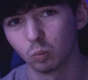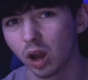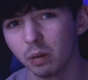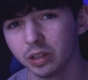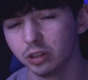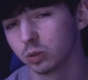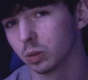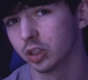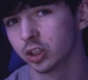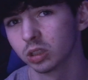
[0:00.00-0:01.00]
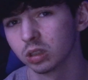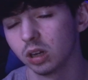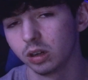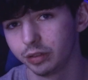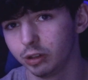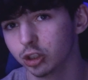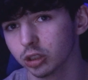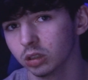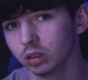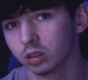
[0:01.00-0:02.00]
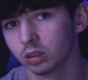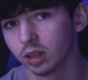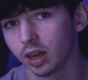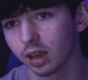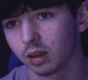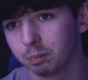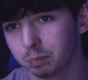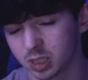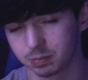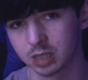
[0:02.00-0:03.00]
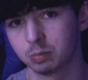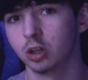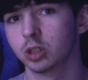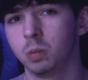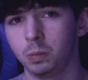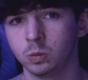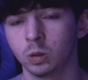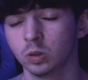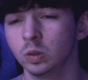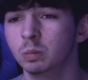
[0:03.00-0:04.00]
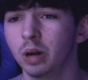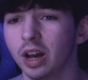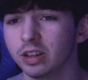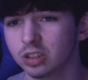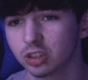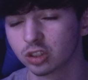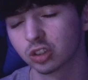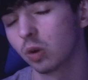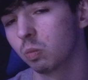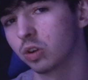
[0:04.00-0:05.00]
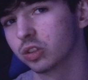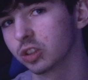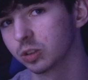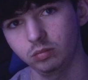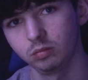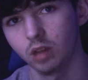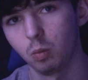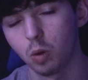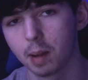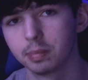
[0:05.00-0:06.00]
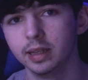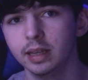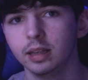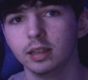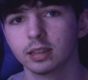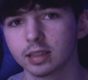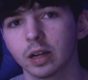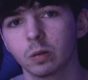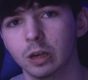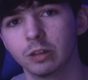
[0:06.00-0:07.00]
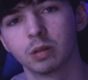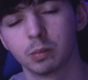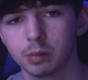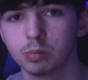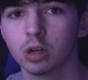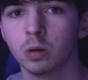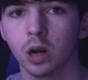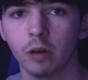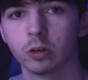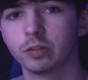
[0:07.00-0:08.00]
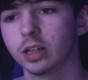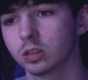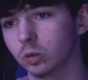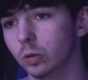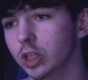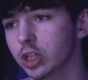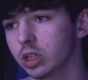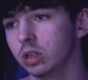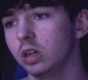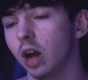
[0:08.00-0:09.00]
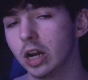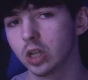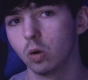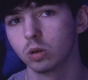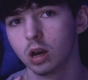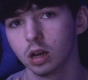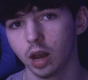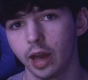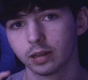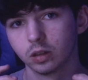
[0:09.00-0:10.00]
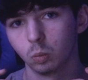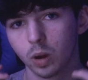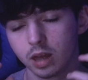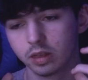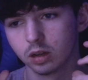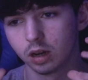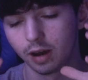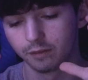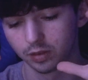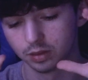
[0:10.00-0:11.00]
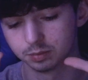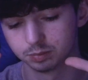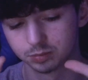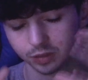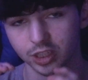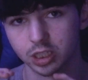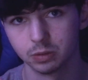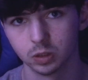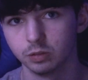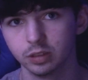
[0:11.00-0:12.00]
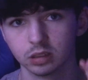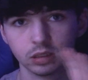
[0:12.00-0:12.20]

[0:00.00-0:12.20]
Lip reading: wouldn't you switch? Just learn Fusion, bish bash bosh, Bob's your uncle. But I just don't want to. I will happily stick with Premiere Pro and After Effects and Audition. I don't like the way that the DaVinci Resolve is